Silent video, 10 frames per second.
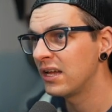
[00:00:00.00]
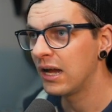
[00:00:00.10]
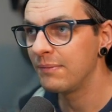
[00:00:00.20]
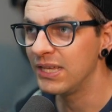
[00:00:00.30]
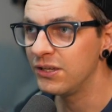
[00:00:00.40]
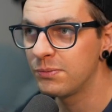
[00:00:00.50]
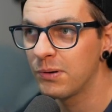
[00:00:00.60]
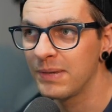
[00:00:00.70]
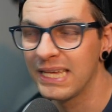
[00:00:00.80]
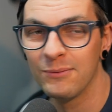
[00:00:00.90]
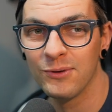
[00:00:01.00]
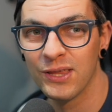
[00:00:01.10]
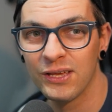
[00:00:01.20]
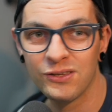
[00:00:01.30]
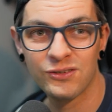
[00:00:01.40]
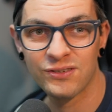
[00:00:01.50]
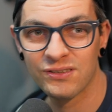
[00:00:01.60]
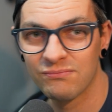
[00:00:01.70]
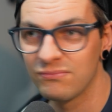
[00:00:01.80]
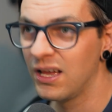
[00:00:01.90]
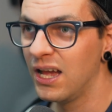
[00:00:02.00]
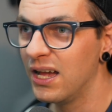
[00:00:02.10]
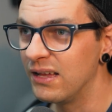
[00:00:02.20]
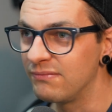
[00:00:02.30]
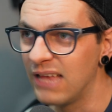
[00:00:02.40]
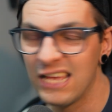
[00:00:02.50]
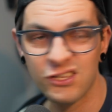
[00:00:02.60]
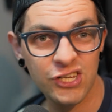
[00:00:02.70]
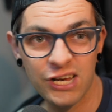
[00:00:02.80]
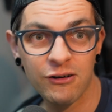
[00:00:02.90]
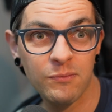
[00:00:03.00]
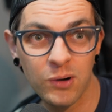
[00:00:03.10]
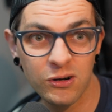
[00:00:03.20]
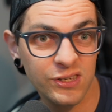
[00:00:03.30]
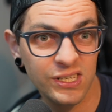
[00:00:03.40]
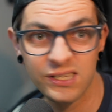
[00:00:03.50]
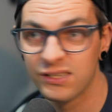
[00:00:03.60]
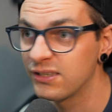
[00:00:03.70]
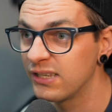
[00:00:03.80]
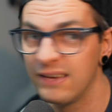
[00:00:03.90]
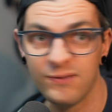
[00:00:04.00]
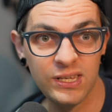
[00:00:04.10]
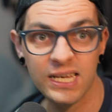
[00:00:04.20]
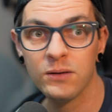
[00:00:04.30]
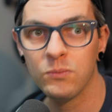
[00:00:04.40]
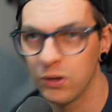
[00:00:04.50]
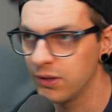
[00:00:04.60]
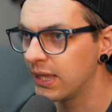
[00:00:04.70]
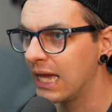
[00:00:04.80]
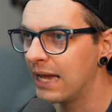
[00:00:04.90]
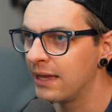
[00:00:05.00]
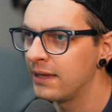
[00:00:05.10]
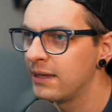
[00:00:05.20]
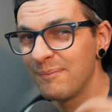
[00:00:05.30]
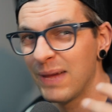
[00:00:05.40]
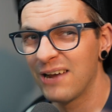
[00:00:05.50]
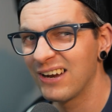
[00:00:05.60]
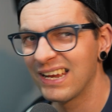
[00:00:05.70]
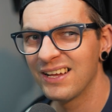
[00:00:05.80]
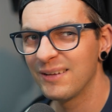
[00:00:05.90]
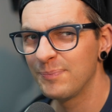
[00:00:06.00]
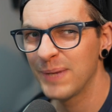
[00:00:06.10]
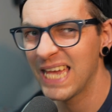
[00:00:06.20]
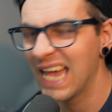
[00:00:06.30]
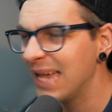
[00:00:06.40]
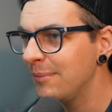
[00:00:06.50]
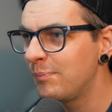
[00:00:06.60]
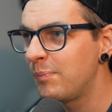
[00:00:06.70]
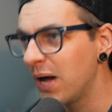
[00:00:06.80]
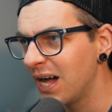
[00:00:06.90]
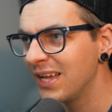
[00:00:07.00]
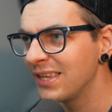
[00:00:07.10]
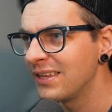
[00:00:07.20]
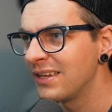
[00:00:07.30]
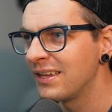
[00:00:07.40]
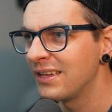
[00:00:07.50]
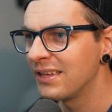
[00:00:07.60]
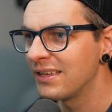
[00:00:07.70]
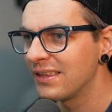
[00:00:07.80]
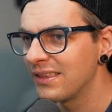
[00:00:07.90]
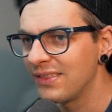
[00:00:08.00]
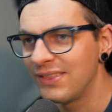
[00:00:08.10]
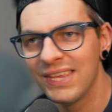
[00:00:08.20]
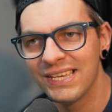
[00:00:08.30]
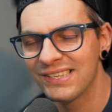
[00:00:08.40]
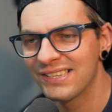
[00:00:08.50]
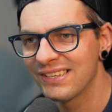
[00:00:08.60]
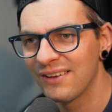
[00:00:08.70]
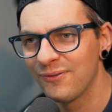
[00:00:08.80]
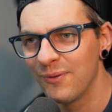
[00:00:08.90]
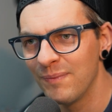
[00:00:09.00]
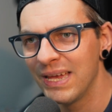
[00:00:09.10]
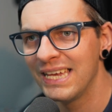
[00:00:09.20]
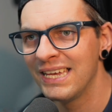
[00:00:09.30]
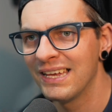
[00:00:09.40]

I mean, you could probably get one of those Ed Sheeran boxes if you didn't want that Behringer PA, but this for me